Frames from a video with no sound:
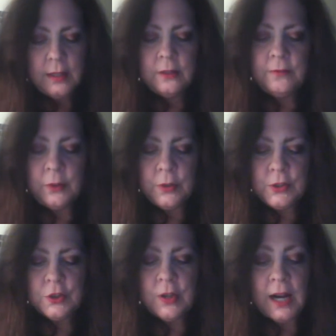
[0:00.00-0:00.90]
The
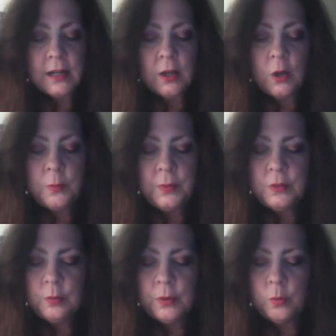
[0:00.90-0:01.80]
first track
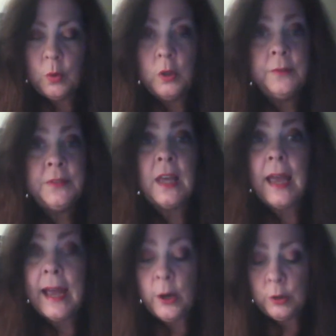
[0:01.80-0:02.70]
opened with wolves
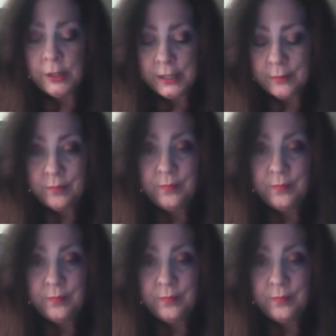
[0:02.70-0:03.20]
howling.